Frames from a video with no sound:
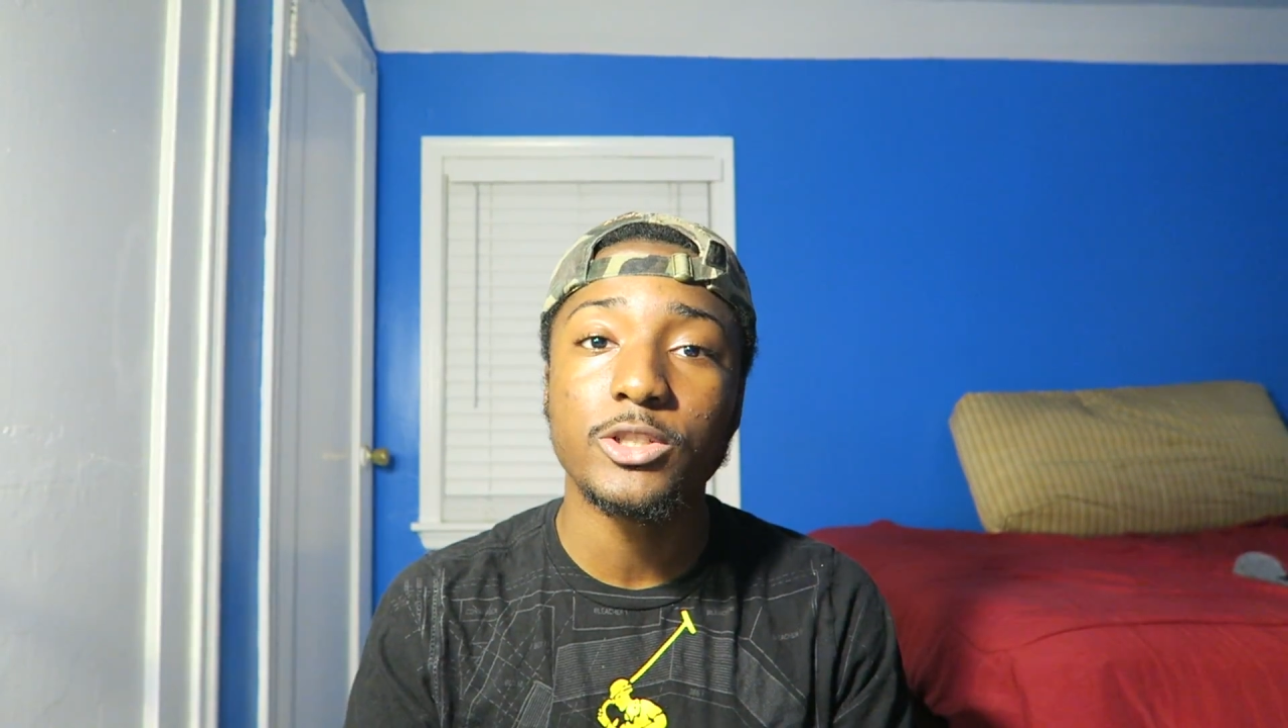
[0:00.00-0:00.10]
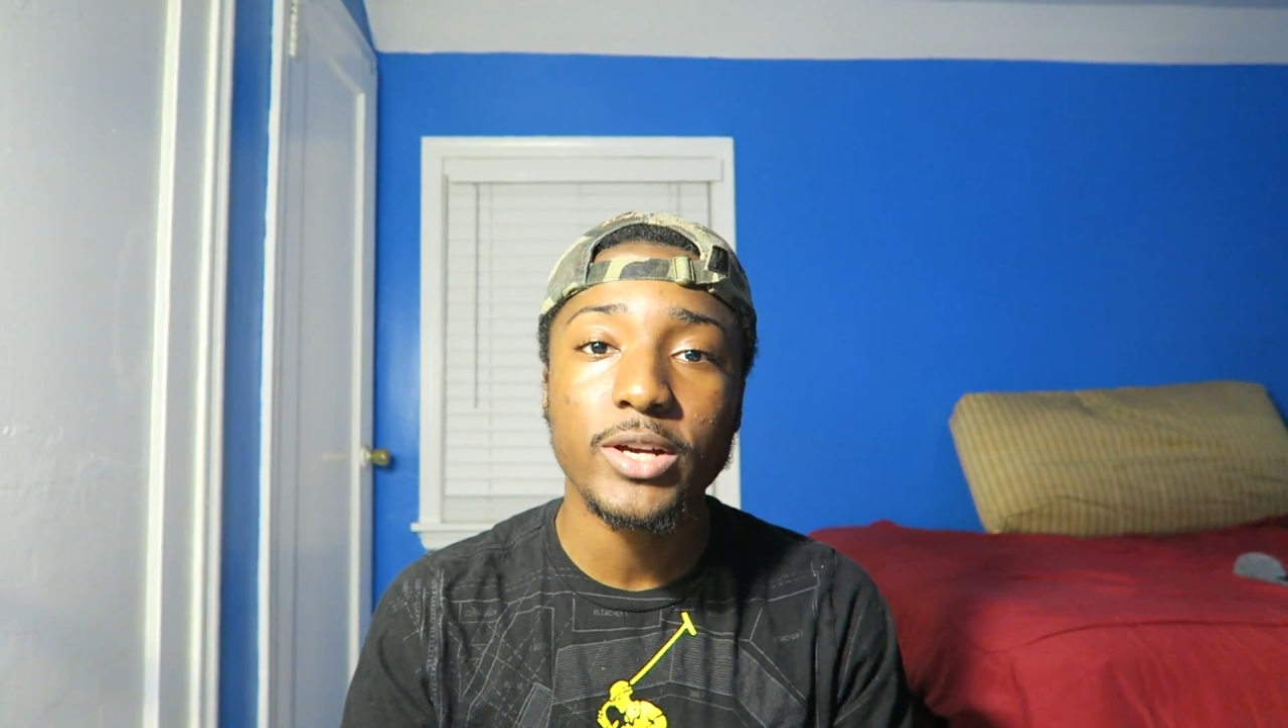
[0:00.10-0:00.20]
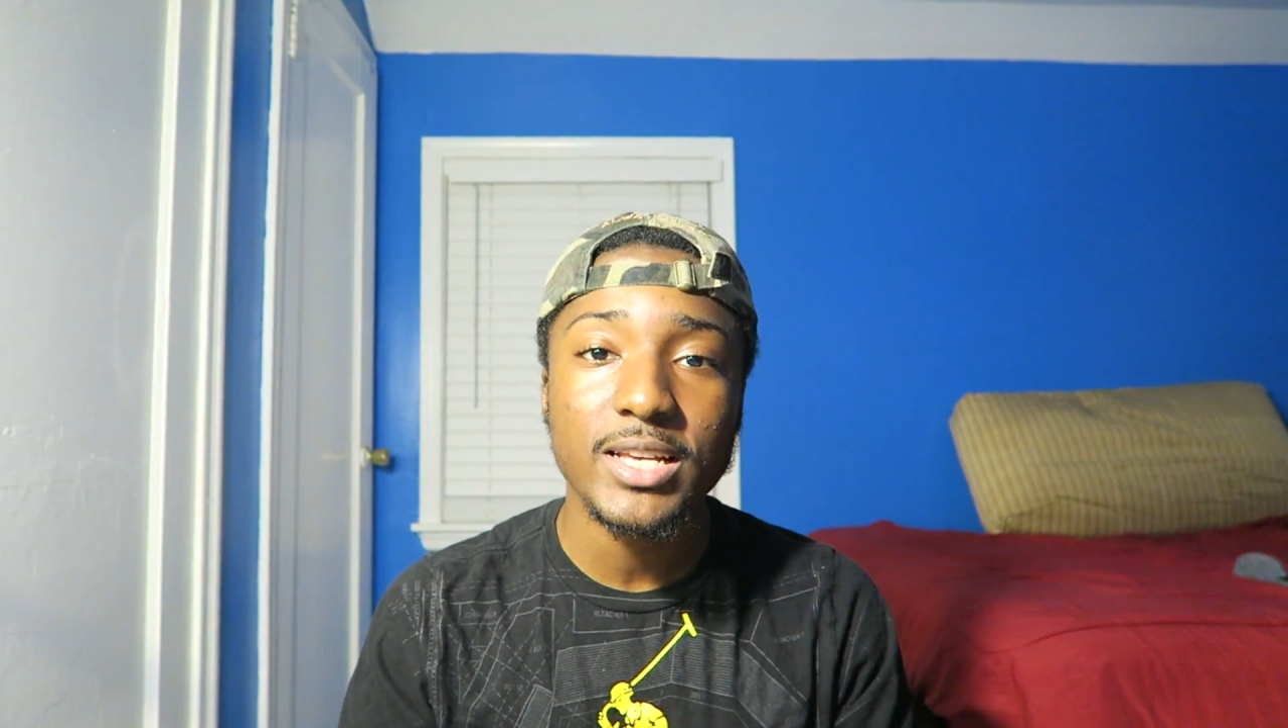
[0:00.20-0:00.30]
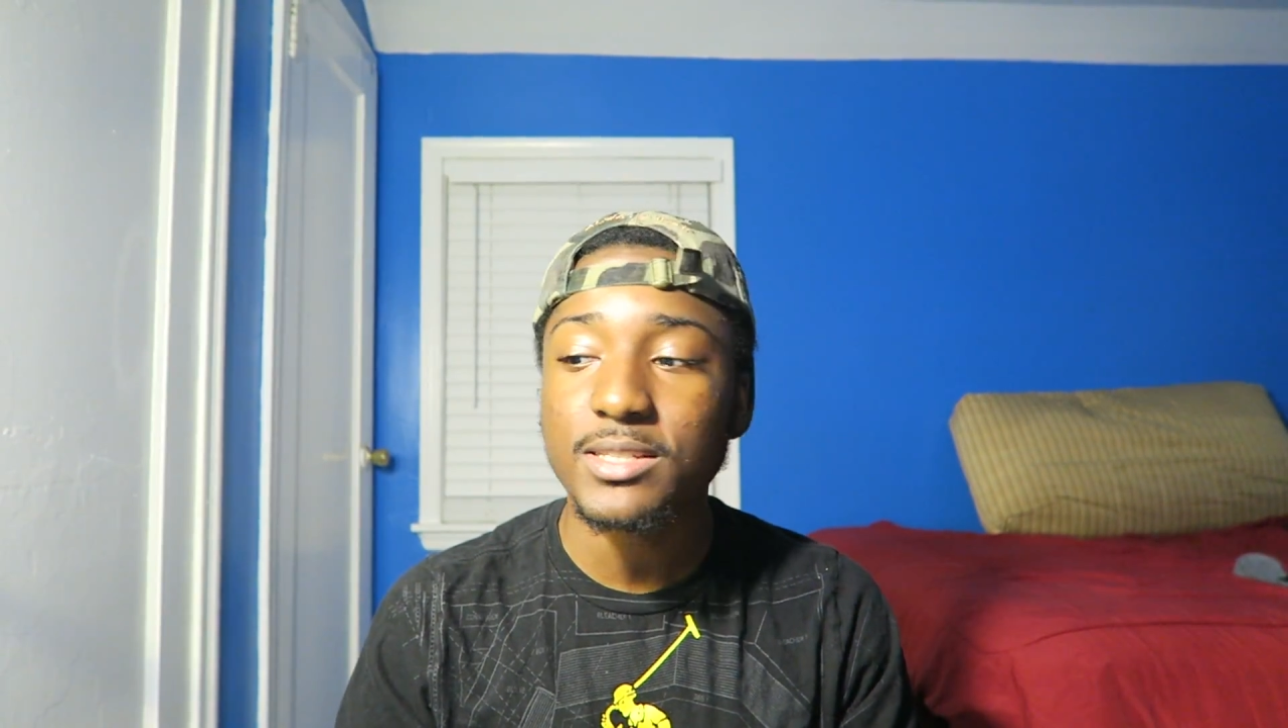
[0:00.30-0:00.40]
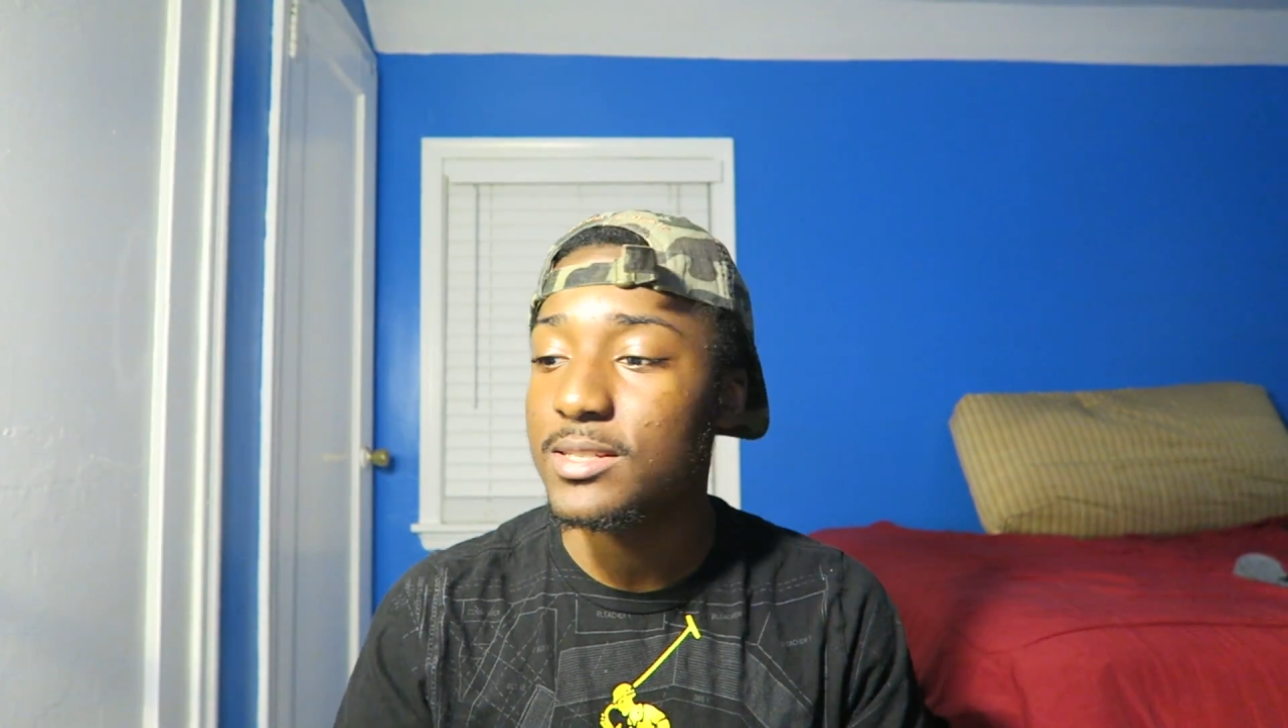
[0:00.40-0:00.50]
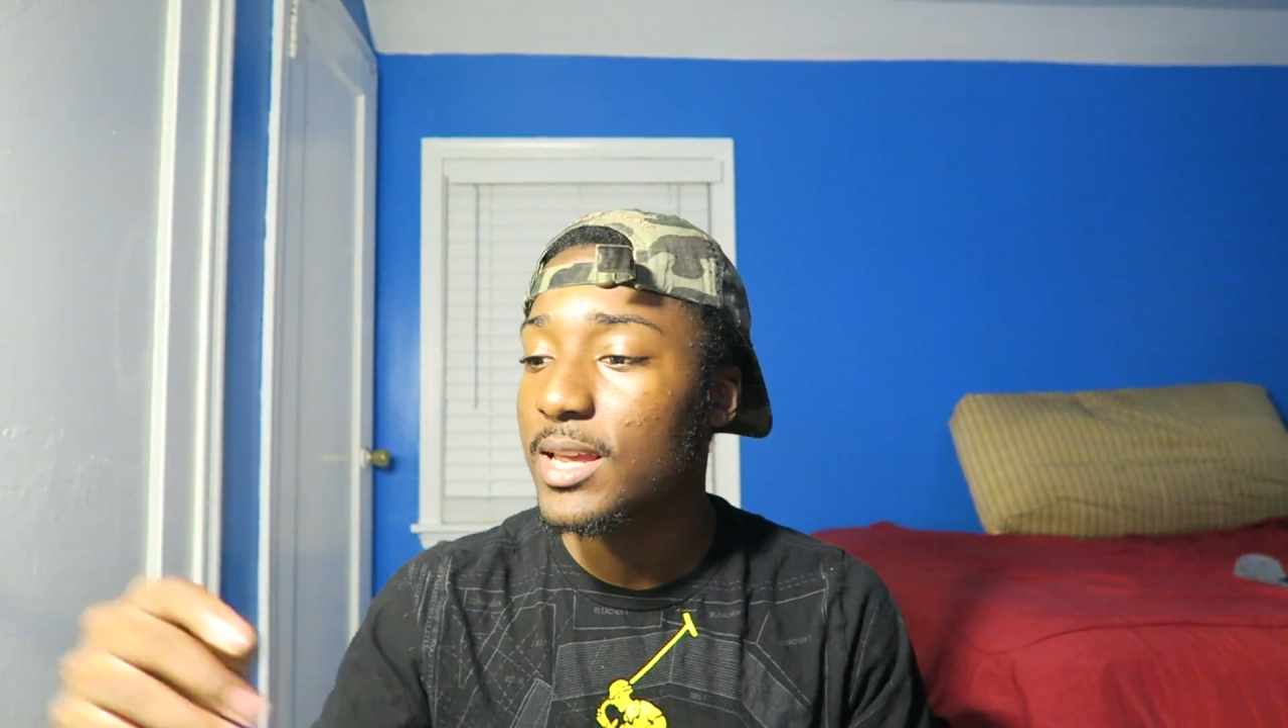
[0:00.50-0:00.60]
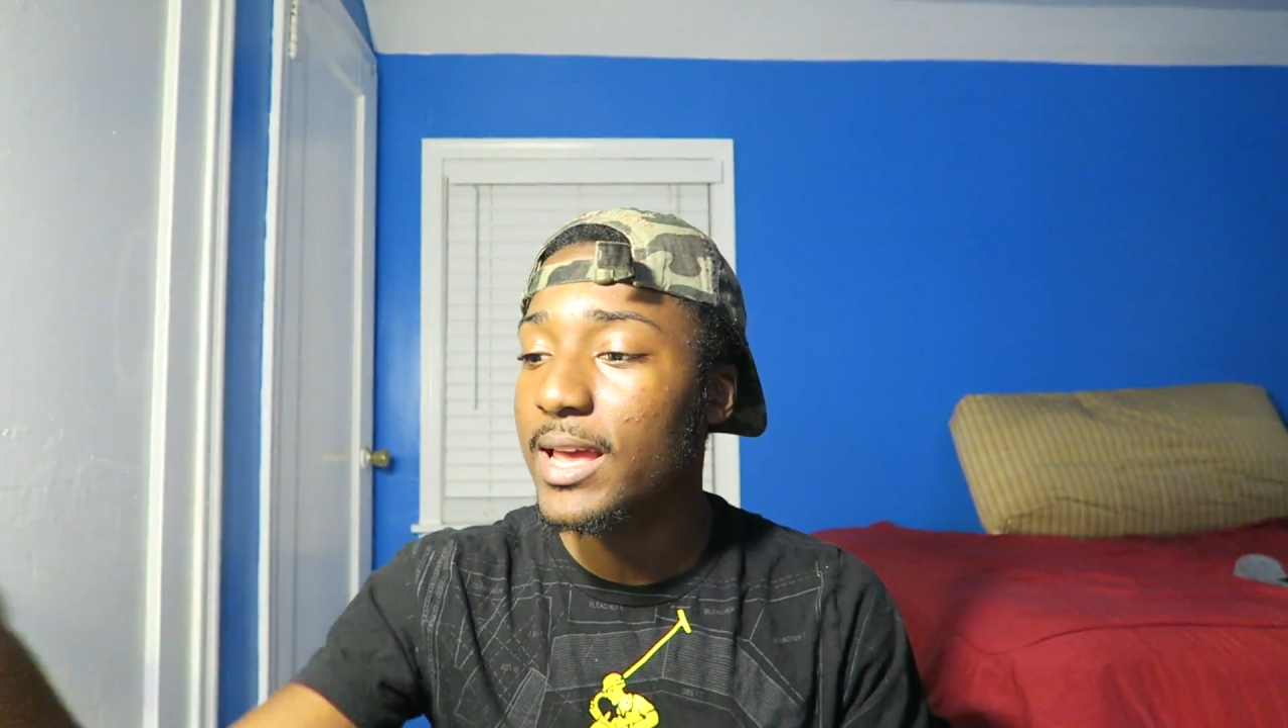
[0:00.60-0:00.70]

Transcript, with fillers: address,